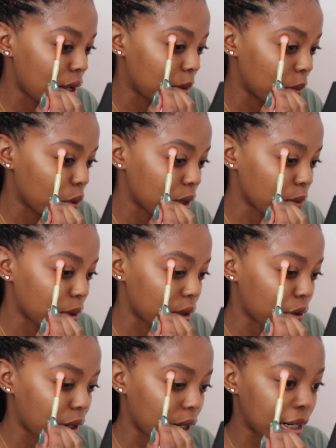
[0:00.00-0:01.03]
I'm always
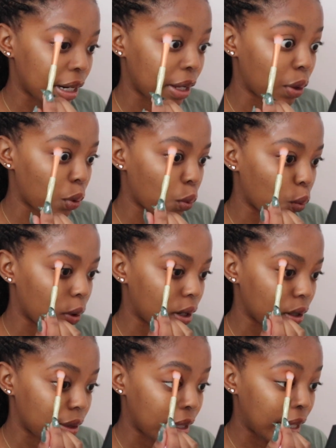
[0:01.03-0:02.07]
wondering like when
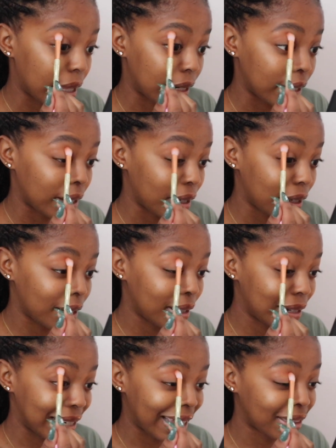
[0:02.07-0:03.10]
are they ending.
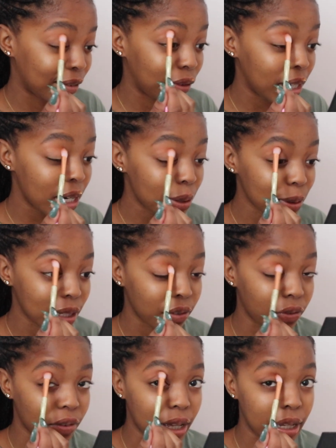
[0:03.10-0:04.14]
Like the video is
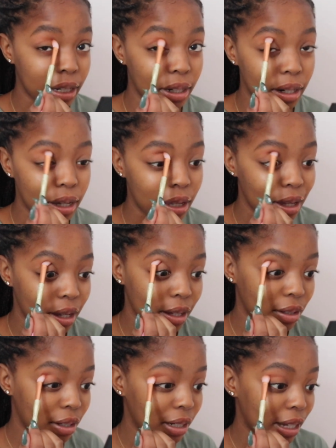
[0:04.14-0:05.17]
fun,
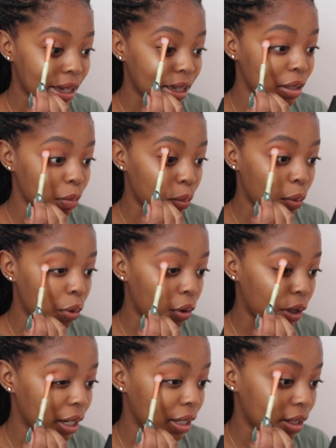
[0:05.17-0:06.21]
it's not like it's
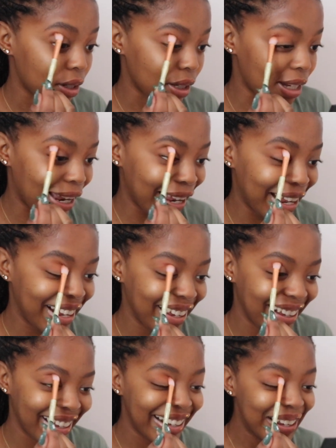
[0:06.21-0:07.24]
boring, it's just like
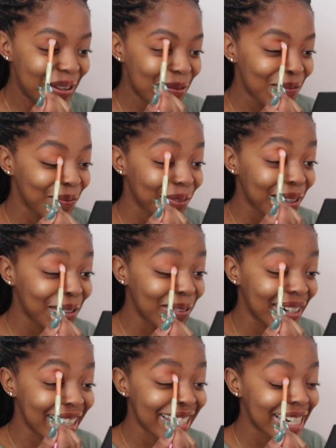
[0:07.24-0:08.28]

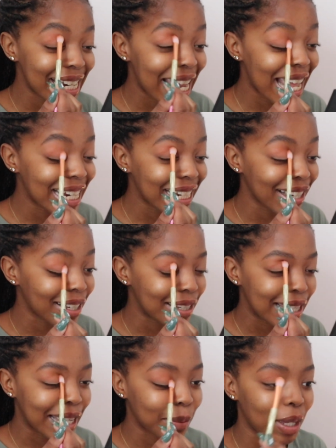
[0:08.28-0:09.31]
when is it ending?
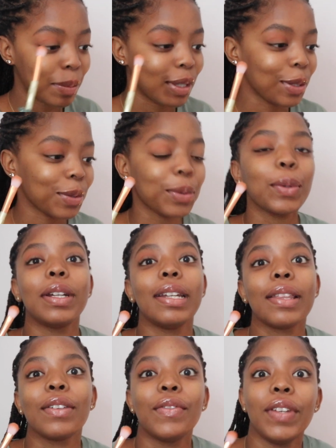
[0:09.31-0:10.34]
Because like maybe you saw
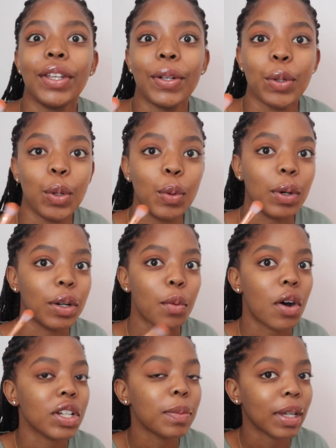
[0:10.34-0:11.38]
another video you want to
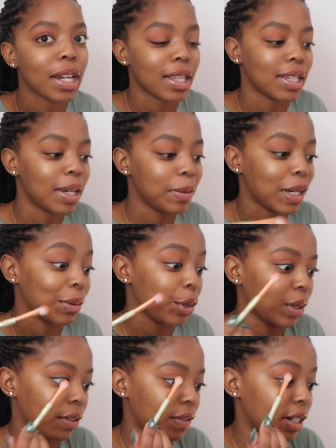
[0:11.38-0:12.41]
watch, but at the same time you
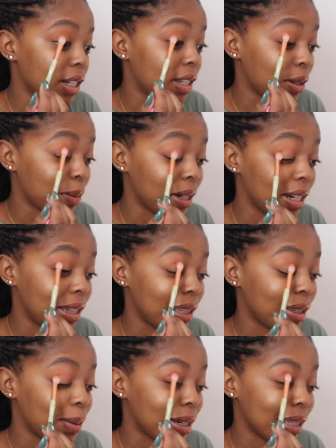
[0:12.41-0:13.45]
want to finish this one, and
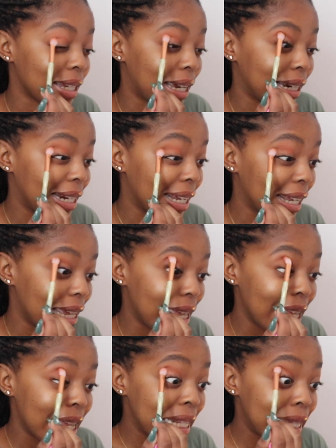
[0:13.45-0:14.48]
this one is kind of like
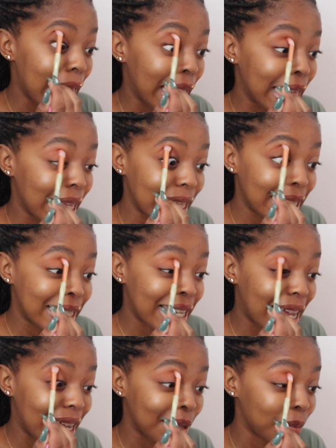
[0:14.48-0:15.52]
taking its
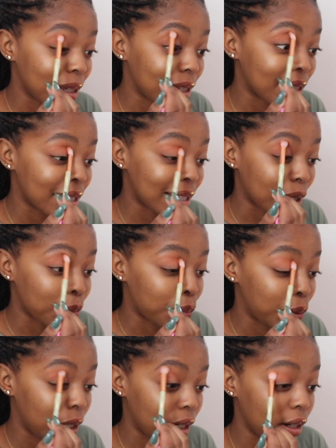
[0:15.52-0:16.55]
time because it's like
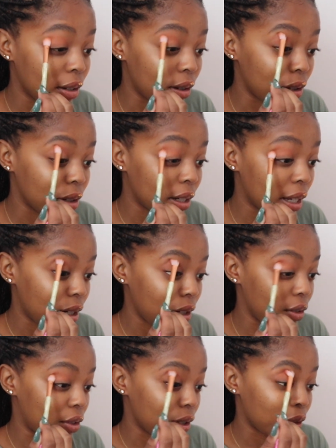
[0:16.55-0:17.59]
pretty long and
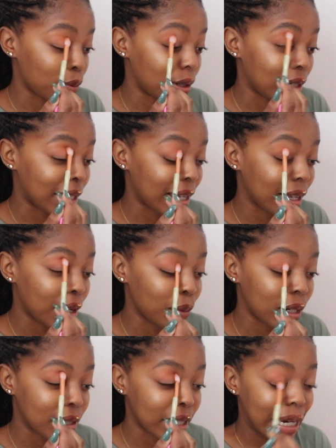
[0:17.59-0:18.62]
you just wonder like
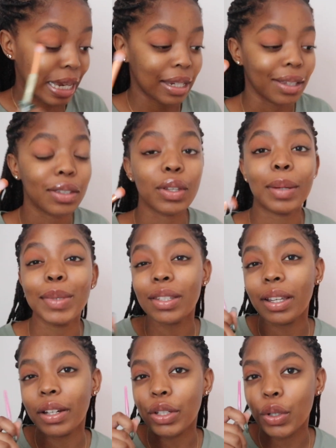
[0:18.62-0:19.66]
when is it ending. So I'm
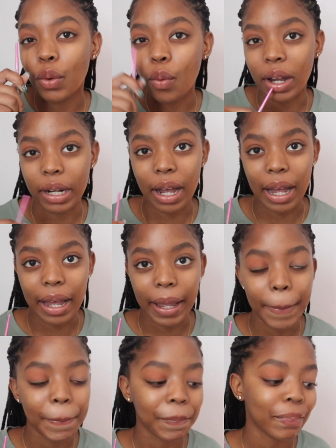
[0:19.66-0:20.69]
just gonna do one
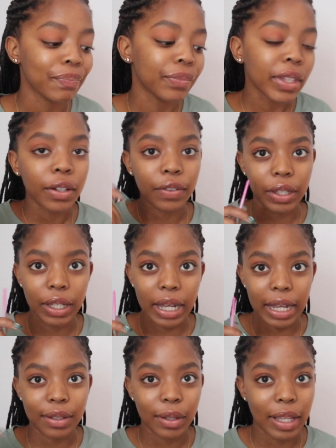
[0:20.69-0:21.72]
eye for you
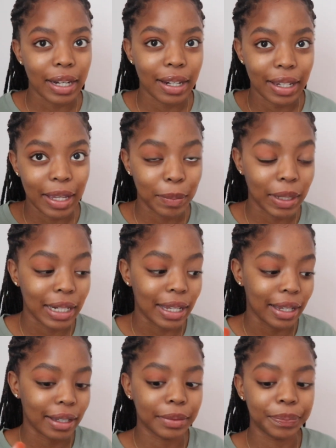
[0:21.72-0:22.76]
guys so that it can be
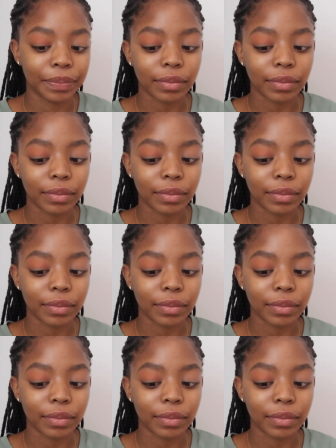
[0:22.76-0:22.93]
like